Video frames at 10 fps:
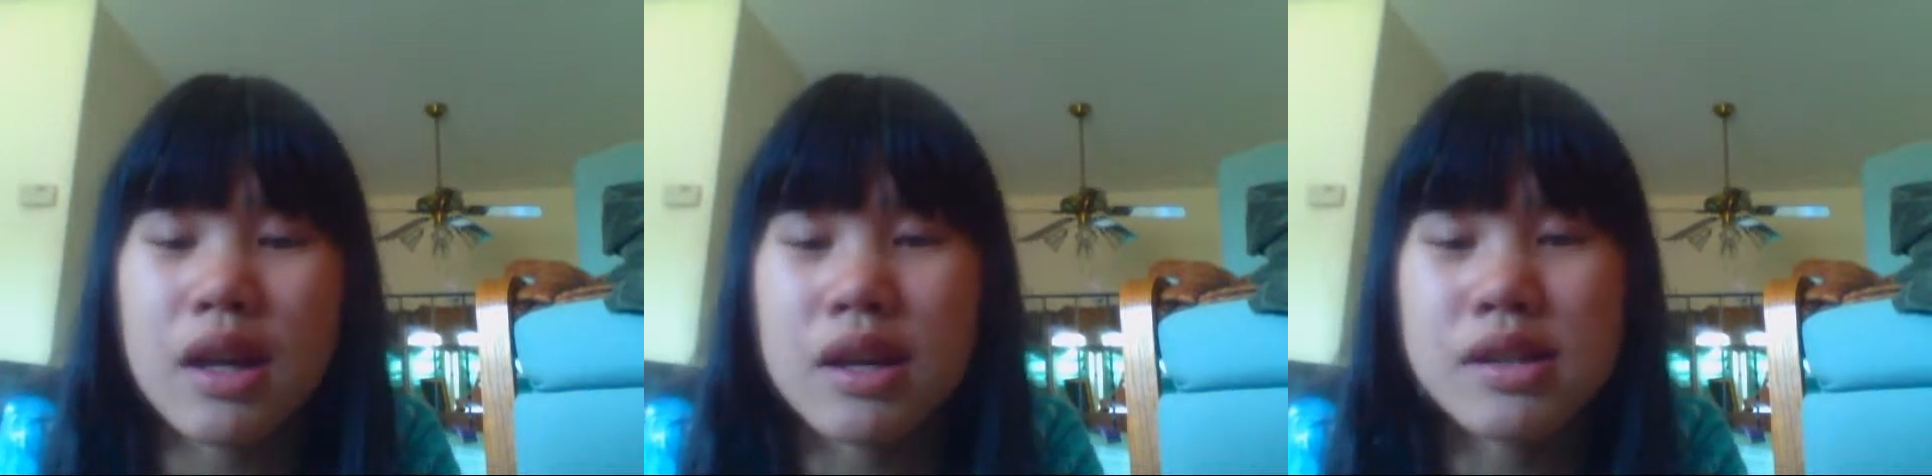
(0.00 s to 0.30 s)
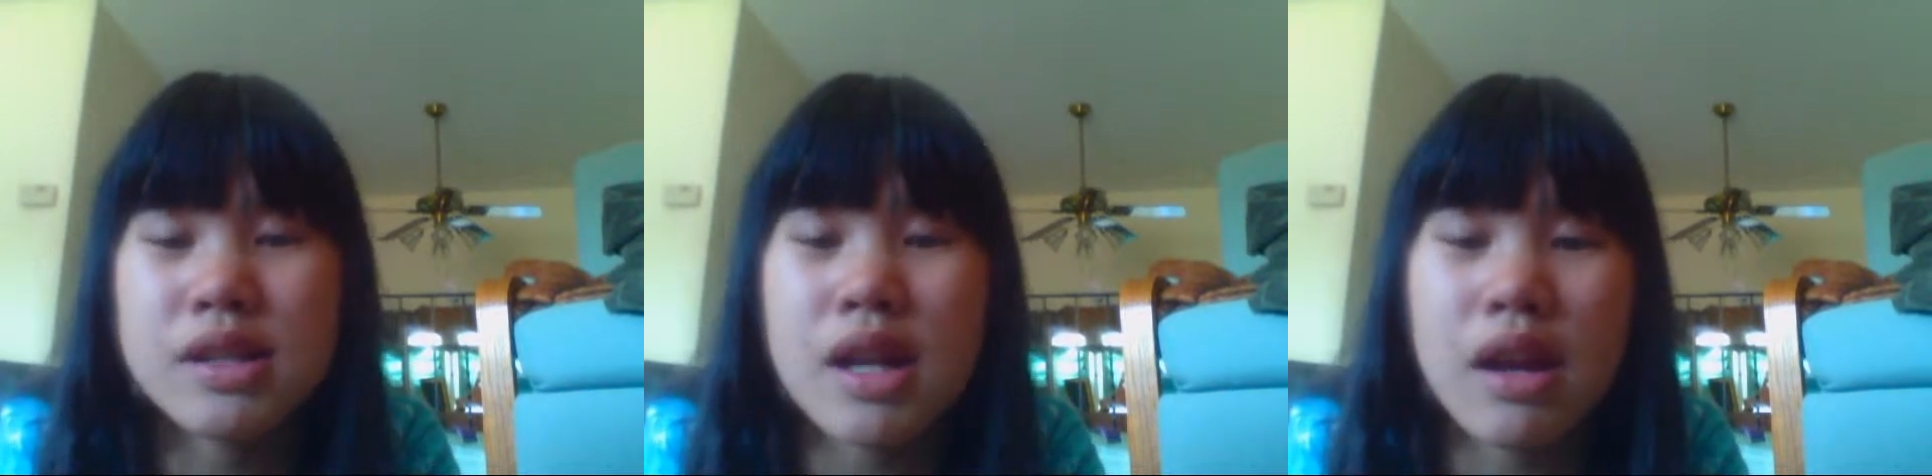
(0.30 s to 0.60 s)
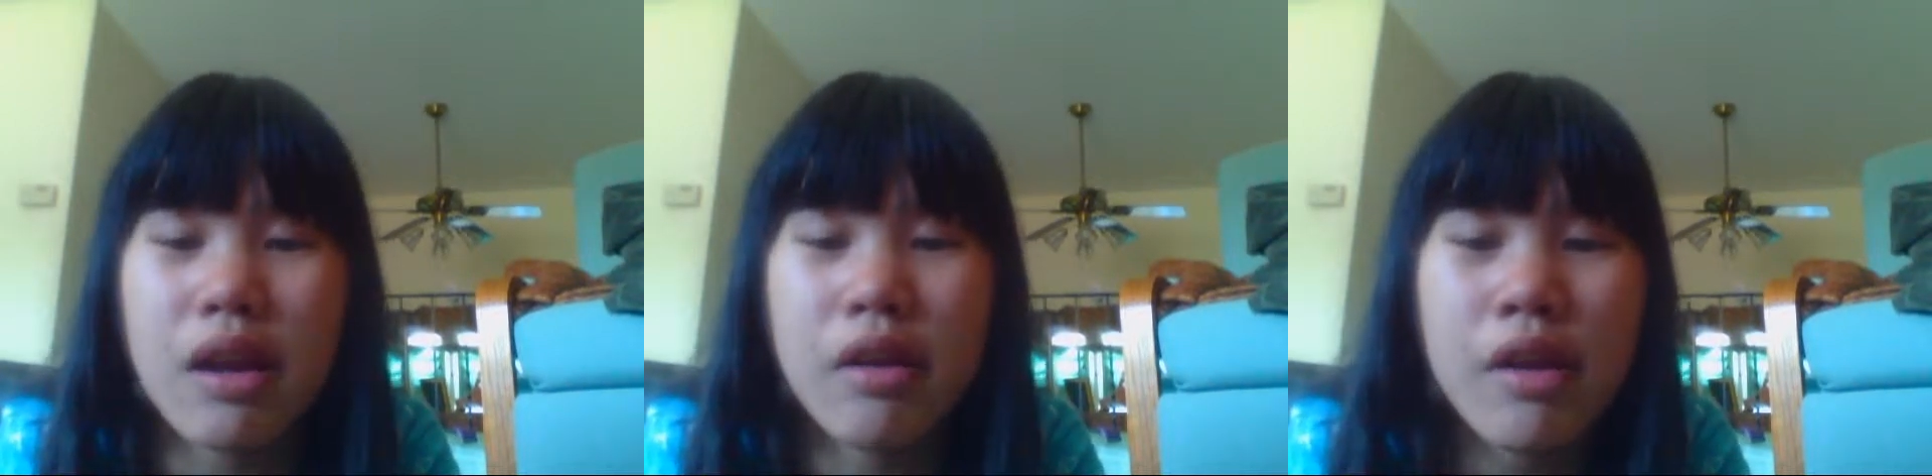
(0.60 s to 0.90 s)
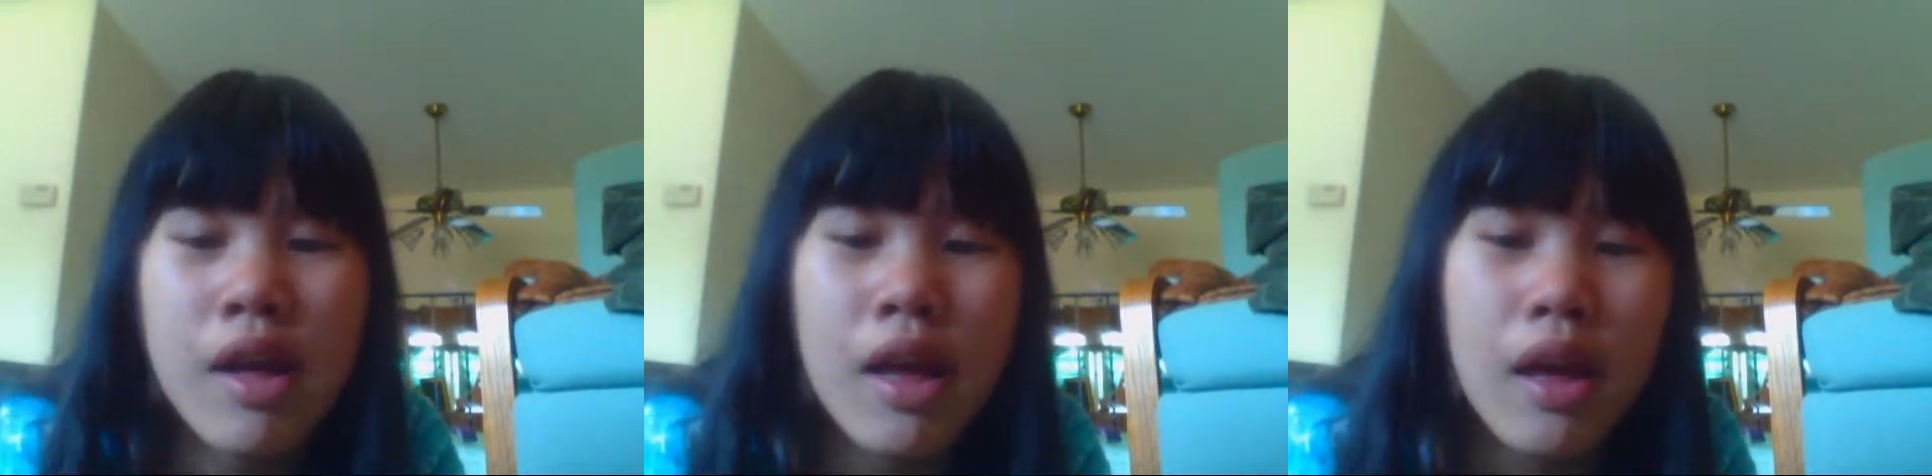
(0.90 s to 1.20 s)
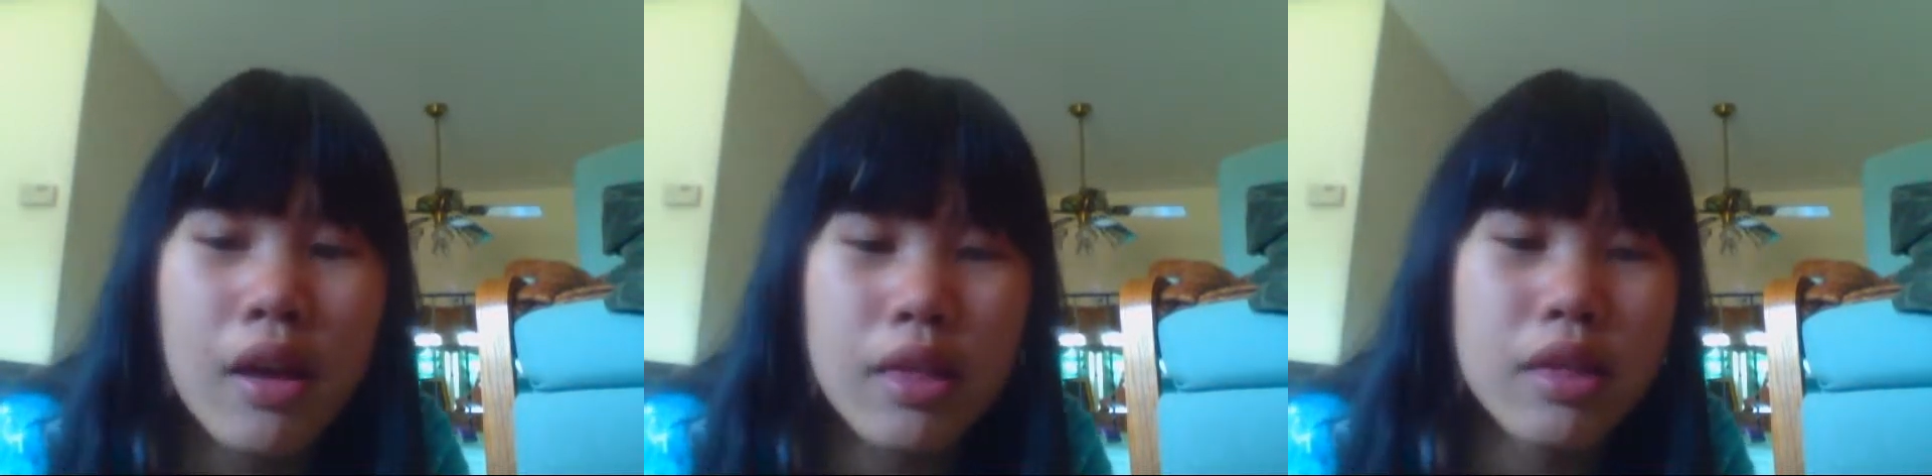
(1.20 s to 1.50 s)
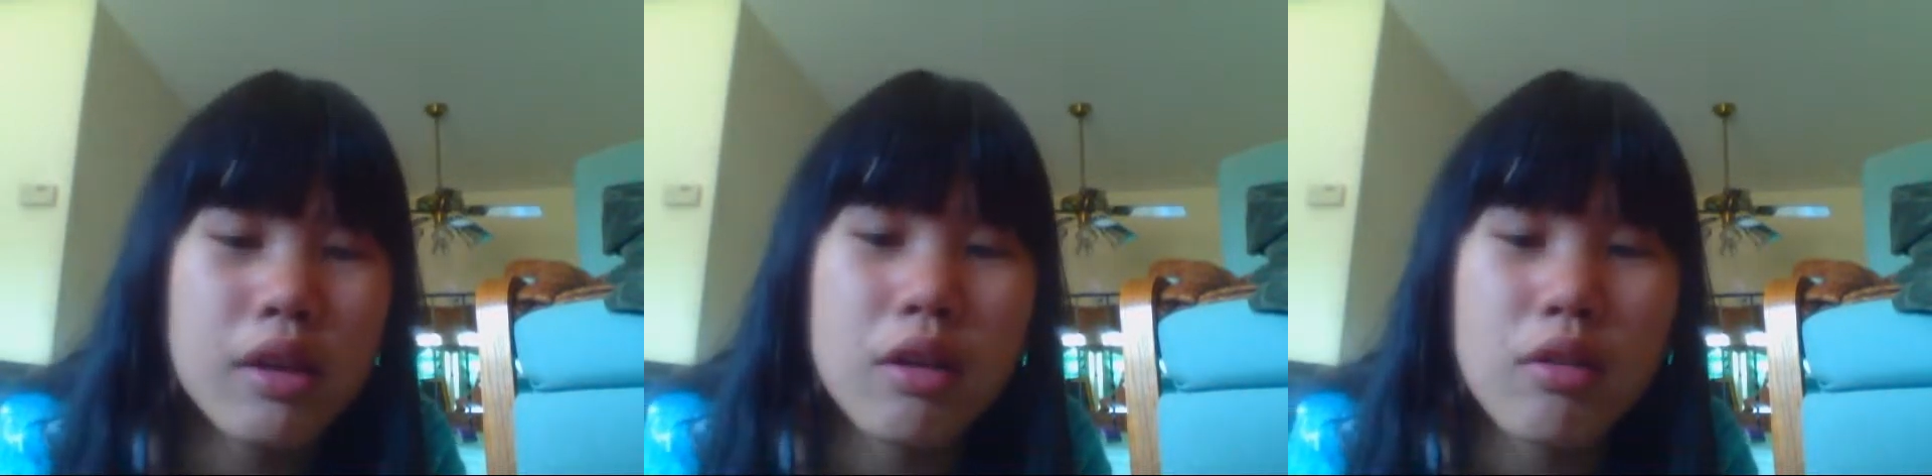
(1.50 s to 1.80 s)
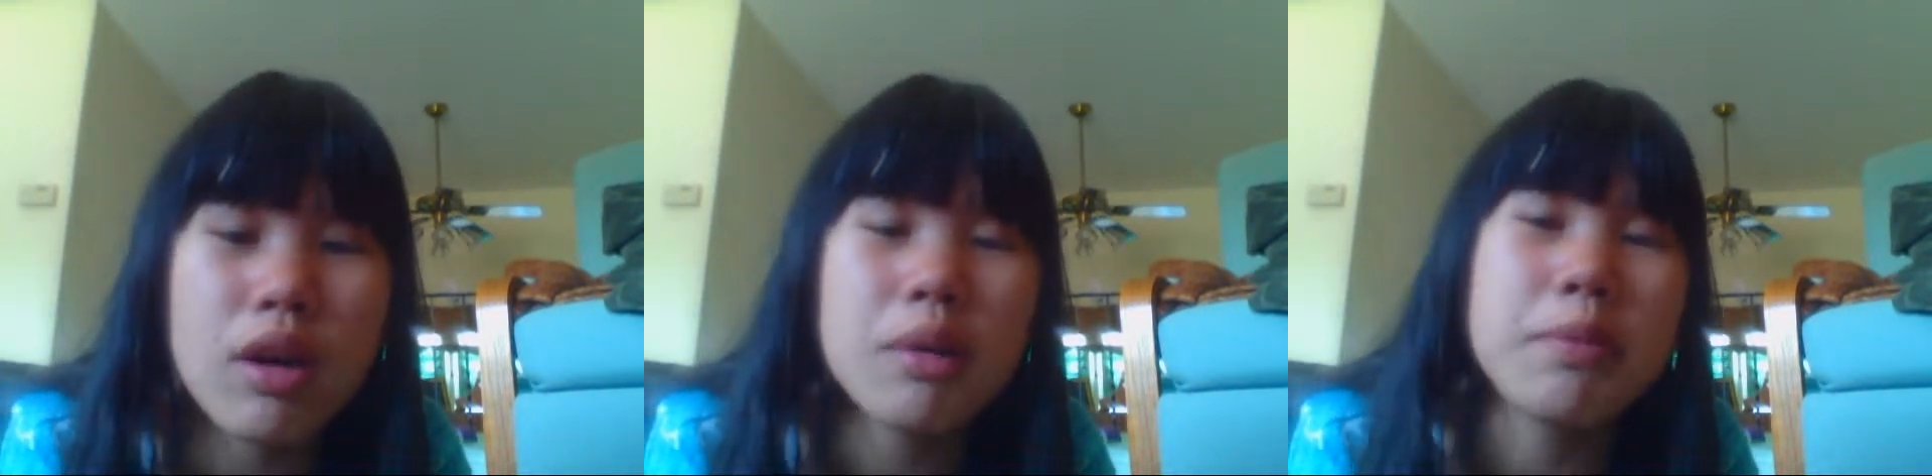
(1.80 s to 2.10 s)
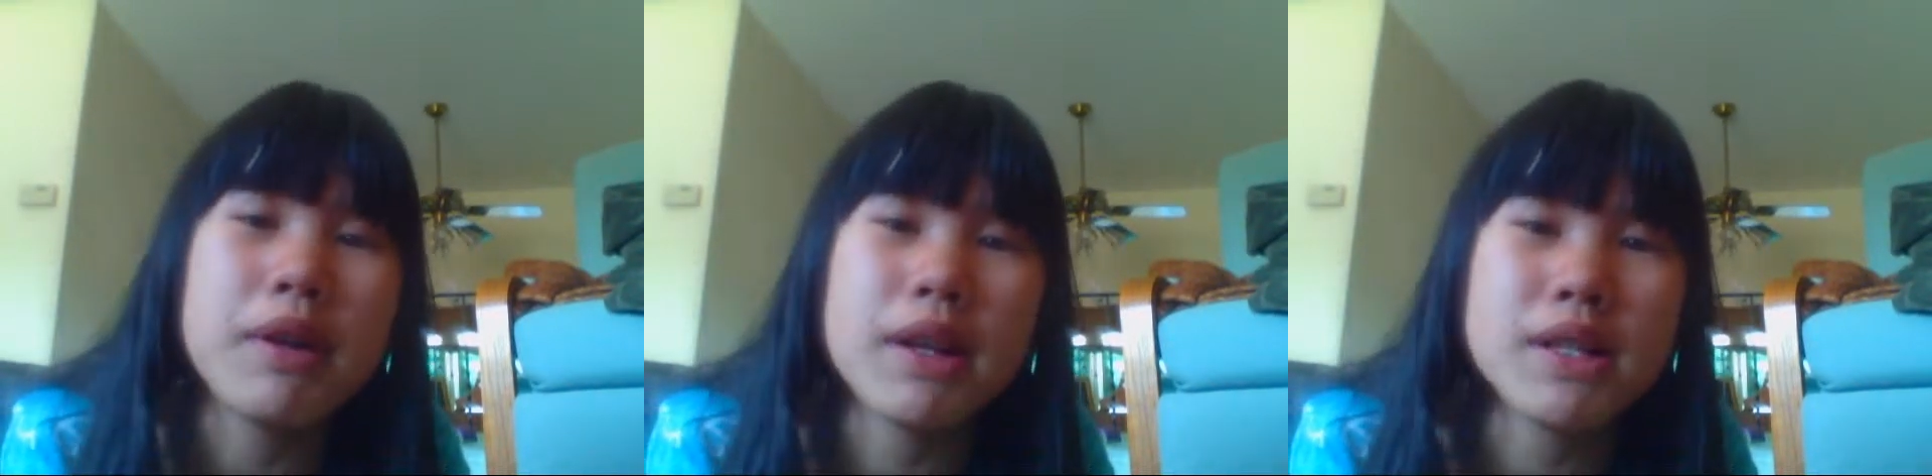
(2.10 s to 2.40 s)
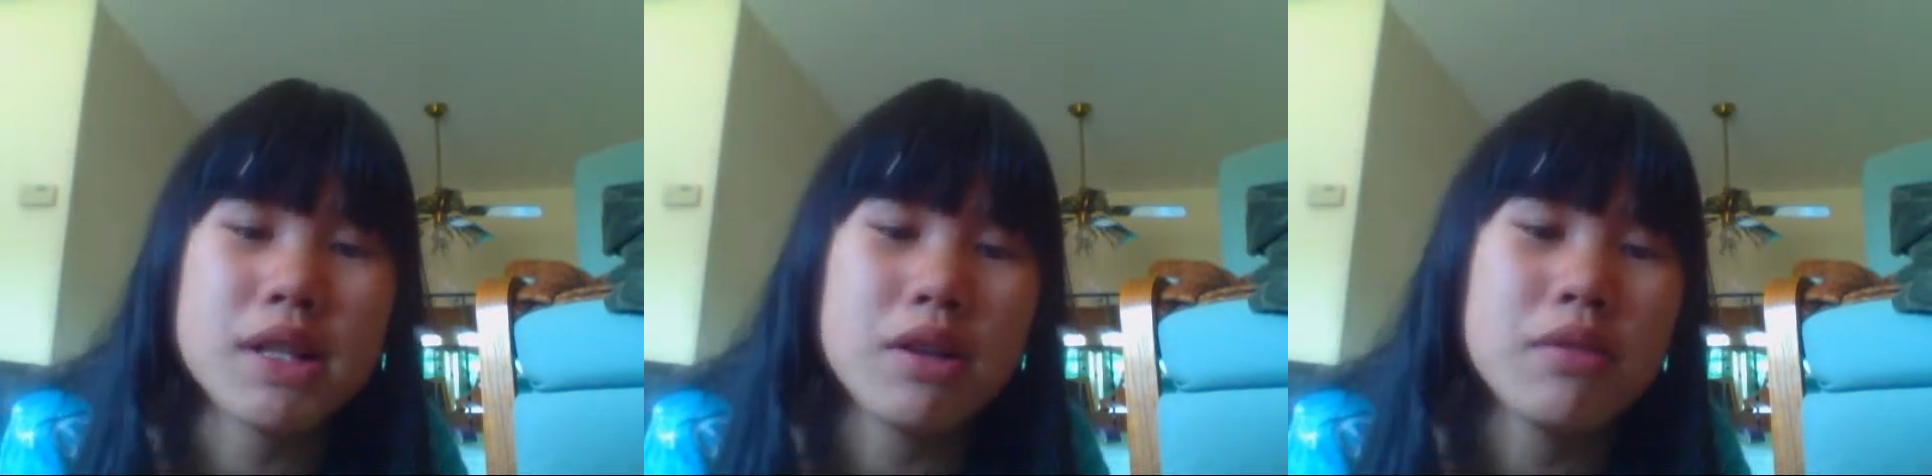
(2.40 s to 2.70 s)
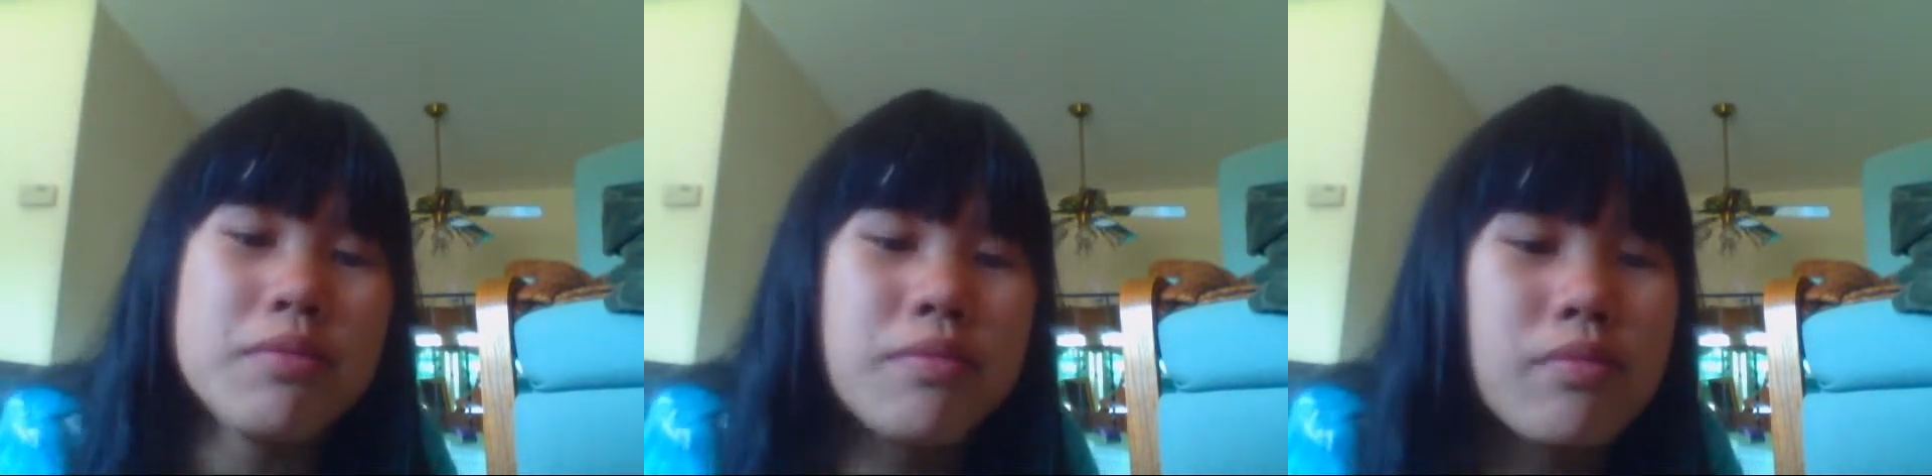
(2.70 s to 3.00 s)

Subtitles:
consider you a bully too.